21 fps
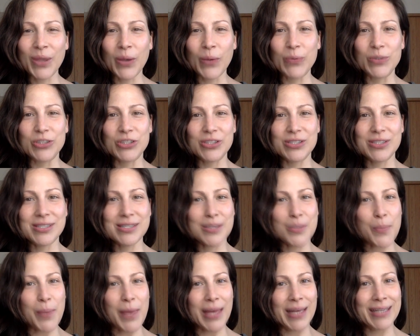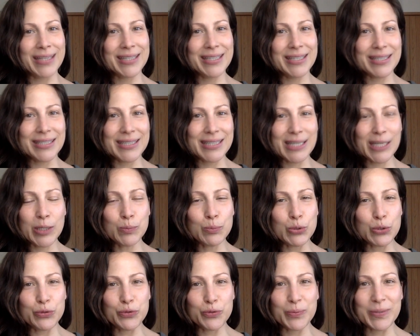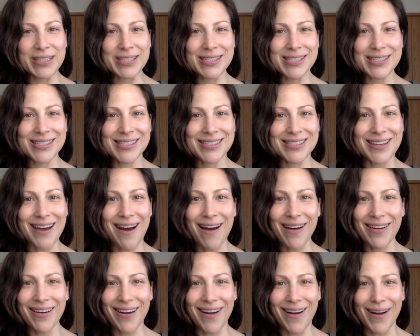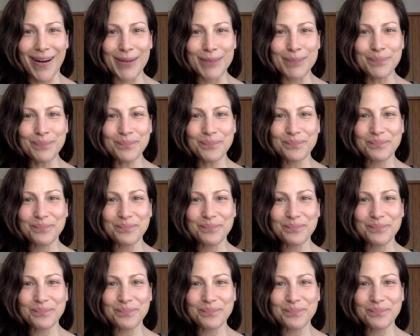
which is TibetanHealingMovement.com.